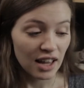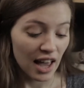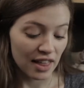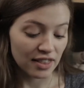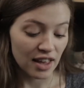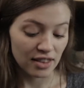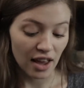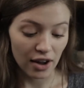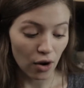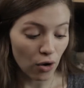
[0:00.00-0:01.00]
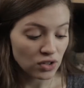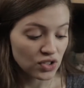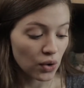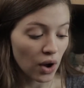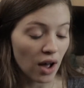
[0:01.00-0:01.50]
And then I
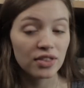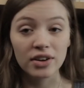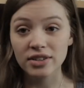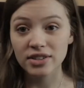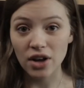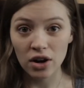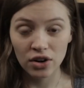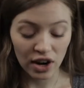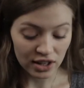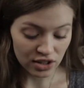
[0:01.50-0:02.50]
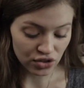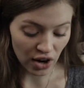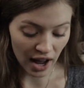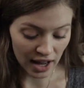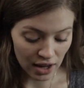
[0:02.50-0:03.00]
also got their sock crate to
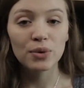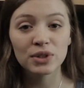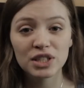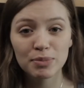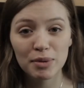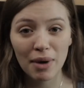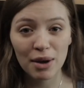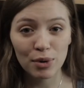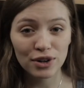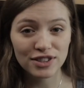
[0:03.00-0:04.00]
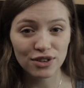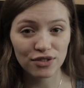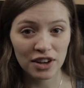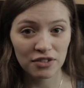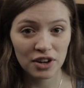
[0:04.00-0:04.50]
try, which has been my personal
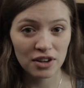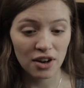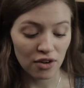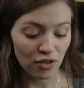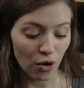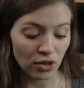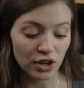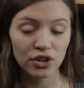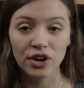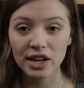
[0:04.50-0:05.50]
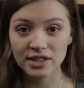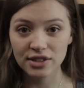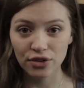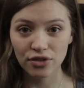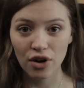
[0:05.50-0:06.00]
favorite of all their crates
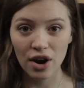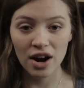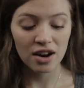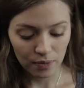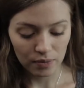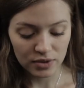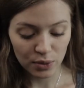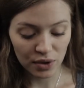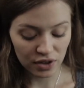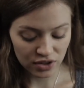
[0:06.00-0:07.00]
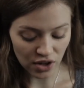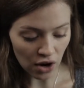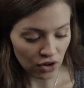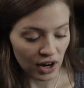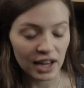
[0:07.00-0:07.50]
so far. So with their
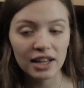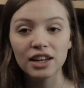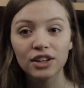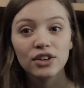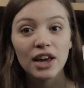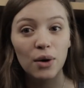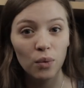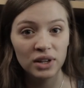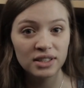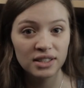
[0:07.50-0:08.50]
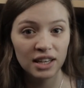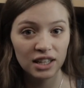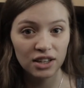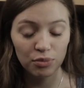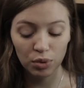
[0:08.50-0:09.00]
sock crate, you get 1
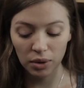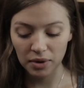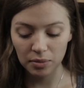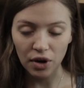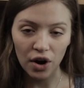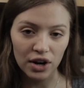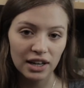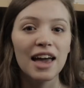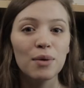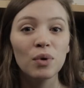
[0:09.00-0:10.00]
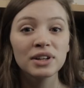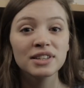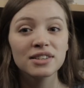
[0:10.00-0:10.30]
skein of premium yarn and 1